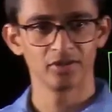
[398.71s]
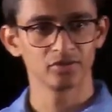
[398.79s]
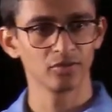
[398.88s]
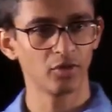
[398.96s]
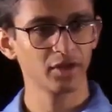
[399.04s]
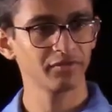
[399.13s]

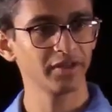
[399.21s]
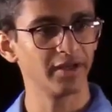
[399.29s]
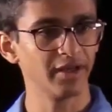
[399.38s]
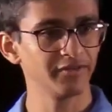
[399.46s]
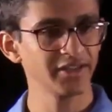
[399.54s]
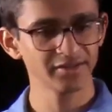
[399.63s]
So what we
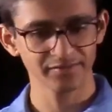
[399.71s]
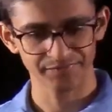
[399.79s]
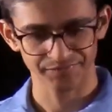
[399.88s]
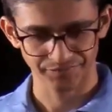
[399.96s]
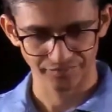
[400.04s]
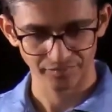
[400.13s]
have is
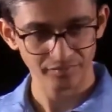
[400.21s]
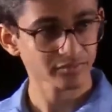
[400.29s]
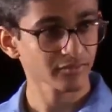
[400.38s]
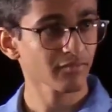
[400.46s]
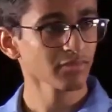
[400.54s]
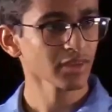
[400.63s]

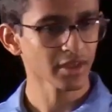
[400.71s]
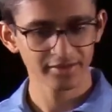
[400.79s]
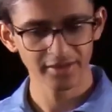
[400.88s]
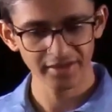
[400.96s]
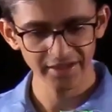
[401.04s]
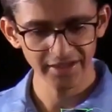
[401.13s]

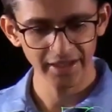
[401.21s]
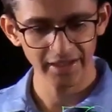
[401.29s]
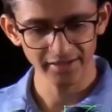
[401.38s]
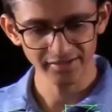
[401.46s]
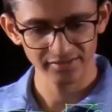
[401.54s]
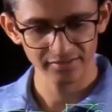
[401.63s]
the
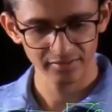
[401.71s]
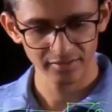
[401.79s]
Ts